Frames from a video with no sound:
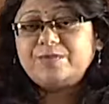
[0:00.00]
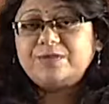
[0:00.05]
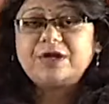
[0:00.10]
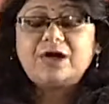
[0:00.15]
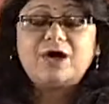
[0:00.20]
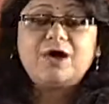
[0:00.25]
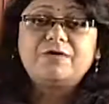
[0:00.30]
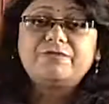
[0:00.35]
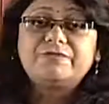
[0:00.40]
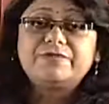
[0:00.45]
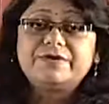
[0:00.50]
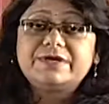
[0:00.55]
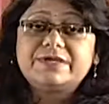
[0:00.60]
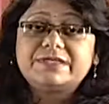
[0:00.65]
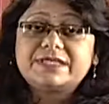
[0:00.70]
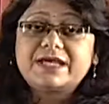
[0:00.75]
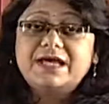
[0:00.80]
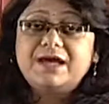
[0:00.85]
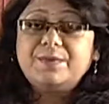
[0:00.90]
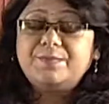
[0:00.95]
the
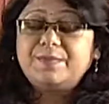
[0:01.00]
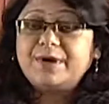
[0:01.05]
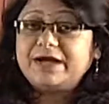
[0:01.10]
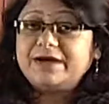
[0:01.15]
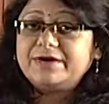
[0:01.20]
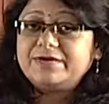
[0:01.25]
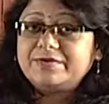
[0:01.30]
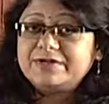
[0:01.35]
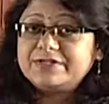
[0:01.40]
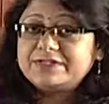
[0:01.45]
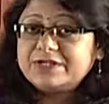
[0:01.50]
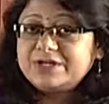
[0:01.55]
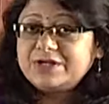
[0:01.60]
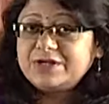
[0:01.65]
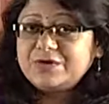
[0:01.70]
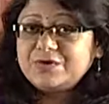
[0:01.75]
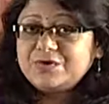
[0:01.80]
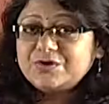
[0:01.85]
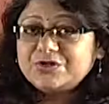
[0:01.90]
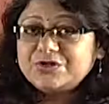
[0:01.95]
office by a
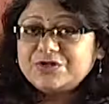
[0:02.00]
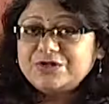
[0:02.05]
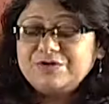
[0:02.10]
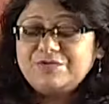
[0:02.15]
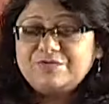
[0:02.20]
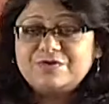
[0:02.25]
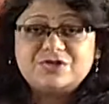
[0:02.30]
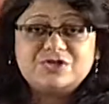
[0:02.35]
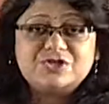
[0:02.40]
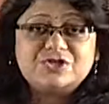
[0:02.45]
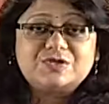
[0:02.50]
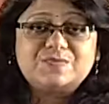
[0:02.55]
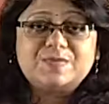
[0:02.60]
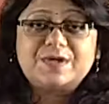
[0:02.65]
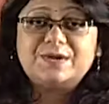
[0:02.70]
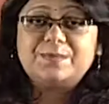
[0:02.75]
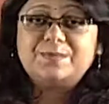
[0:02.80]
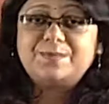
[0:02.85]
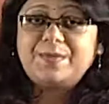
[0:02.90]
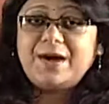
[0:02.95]
resolution which is
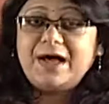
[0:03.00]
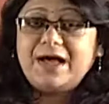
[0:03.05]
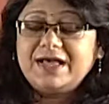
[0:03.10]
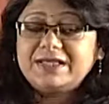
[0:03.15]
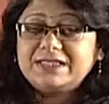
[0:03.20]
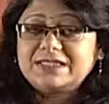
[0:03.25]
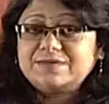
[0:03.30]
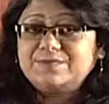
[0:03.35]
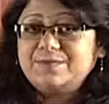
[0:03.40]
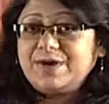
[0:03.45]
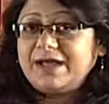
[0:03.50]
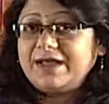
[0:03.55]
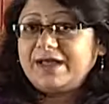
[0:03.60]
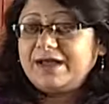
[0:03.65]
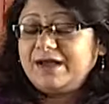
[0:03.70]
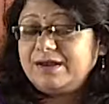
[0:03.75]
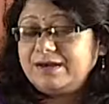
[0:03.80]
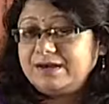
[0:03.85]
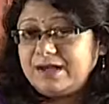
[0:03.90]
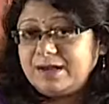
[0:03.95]
being passed by
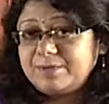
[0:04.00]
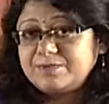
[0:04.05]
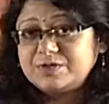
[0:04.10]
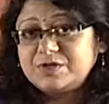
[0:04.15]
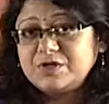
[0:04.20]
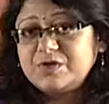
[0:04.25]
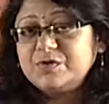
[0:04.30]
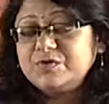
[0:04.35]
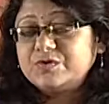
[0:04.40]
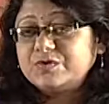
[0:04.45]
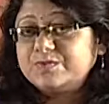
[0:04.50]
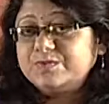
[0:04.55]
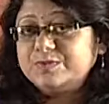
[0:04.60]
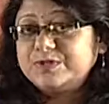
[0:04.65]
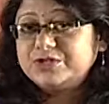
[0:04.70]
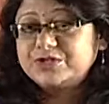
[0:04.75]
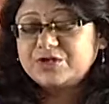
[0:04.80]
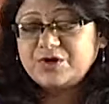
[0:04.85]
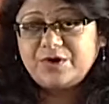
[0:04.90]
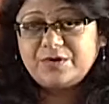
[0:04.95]
an absolute
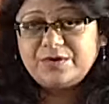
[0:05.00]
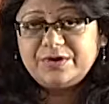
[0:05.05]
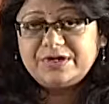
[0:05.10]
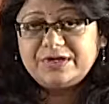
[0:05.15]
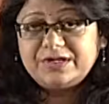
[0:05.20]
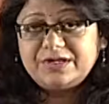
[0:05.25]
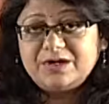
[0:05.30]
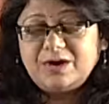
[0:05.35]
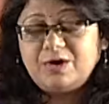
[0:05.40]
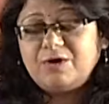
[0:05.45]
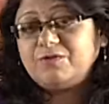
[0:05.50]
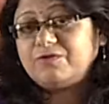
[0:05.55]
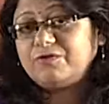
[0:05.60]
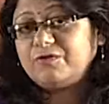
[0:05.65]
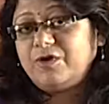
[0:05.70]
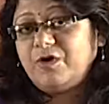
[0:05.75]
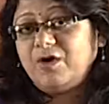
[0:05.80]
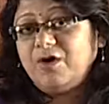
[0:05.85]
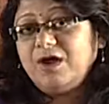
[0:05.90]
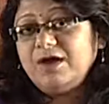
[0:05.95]
majority of
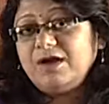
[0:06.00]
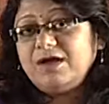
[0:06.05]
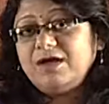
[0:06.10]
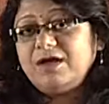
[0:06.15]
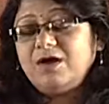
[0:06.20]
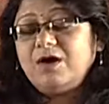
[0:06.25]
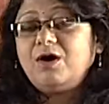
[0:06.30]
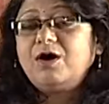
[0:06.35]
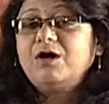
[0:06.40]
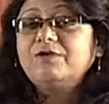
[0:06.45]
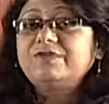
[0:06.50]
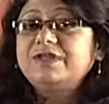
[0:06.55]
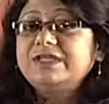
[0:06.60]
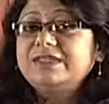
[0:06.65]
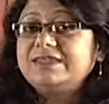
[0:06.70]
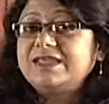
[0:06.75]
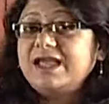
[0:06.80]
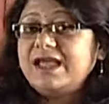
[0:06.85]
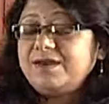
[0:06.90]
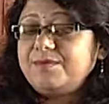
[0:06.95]
all of the
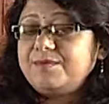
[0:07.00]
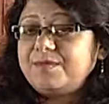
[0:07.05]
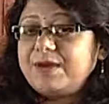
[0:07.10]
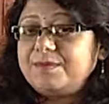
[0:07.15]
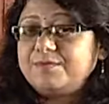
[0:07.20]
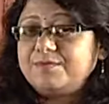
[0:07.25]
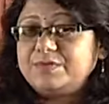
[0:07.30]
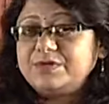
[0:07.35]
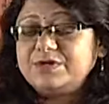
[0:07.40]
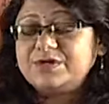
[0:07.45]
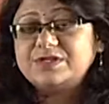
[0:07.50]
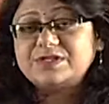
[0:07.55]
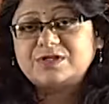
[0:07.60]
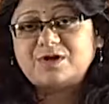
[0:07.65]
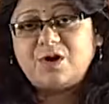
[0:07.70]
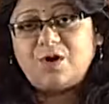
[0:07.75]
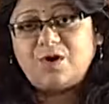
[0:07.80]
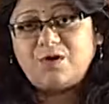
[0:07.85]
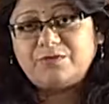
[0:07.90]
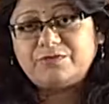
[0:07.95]
then members
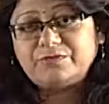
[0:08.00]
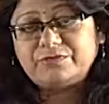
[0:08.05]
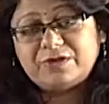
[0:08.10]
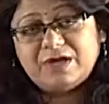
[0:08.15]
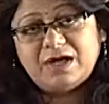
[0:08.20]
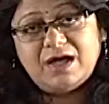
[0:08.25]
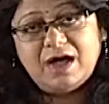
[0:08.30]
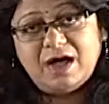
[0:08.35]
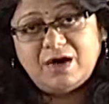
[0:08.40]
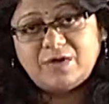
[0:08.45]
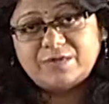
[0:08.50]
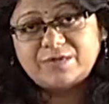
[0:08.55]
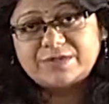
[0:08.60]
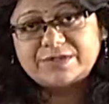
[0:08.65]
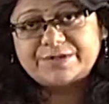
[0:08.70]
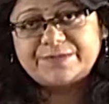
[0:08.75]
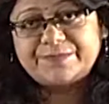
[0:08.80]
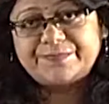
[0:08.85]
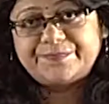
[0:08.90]
of the House.